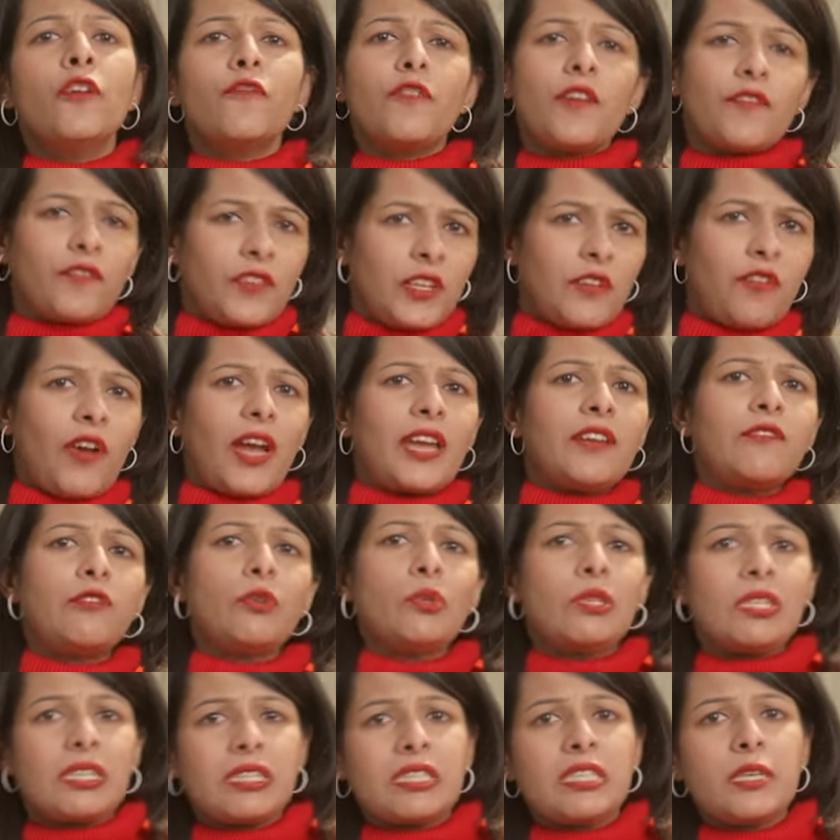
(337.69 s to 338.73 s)
55
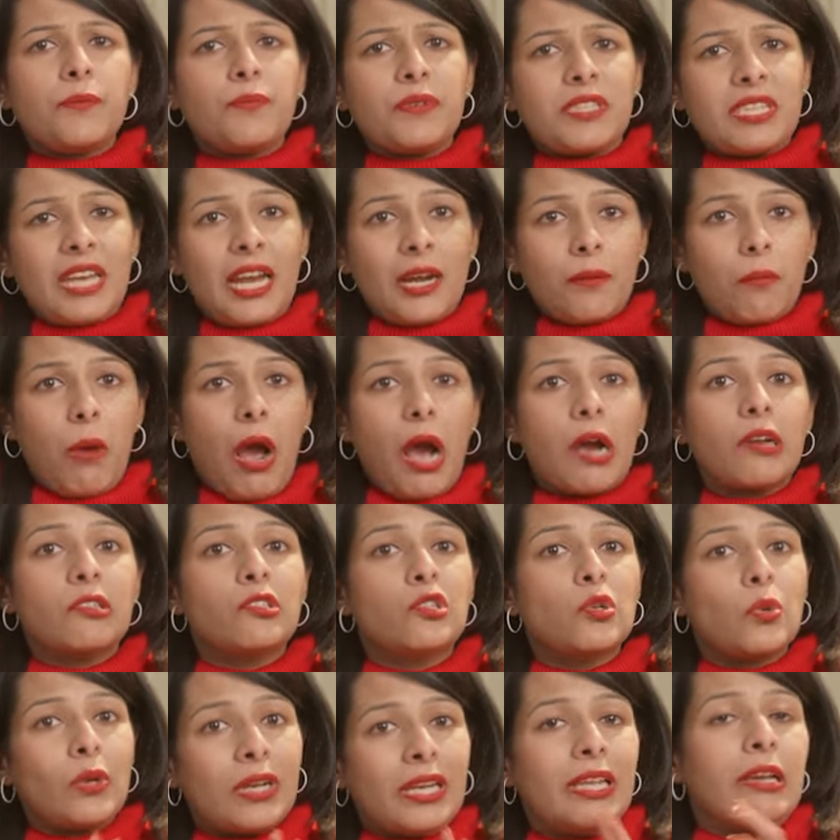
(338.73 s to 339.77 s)
to 60% marks
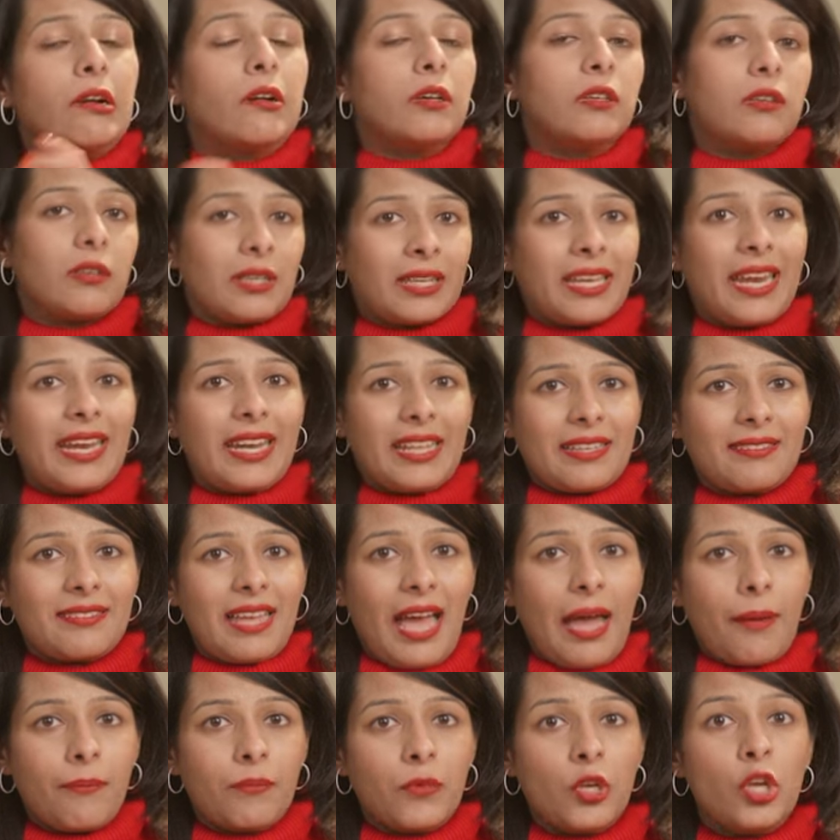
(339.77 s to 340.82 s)
to clear a GATE
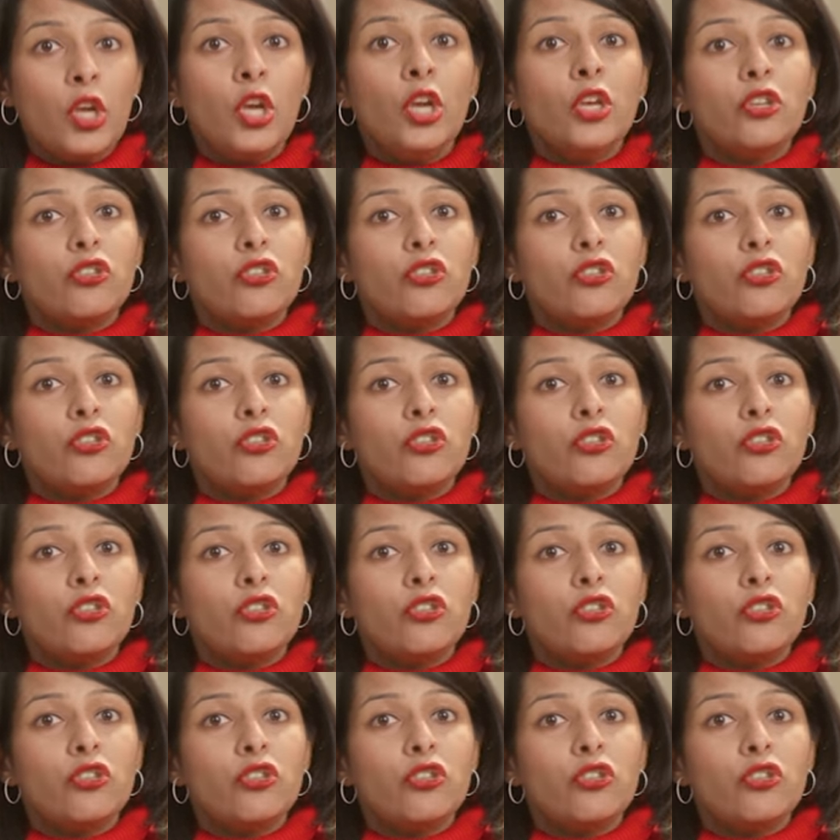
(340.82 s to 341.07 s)
exam.